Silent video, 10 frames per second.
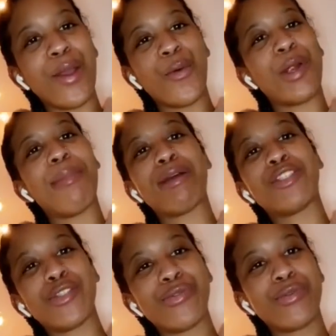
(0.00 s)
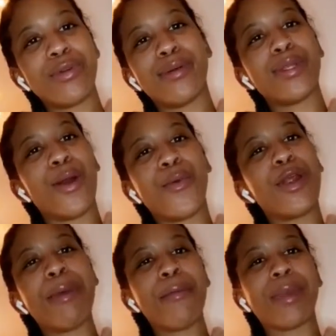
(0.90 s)
Worry about you. Don't worry
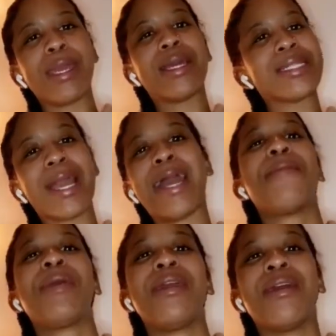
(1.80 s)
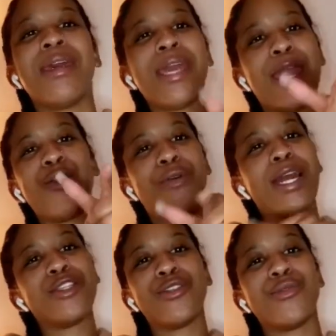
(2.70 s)
about me because I got me and you
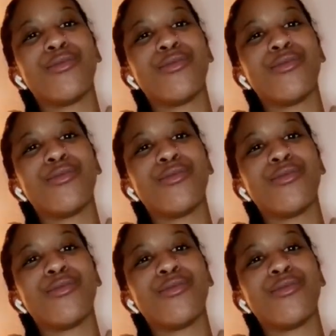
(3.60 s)
got you.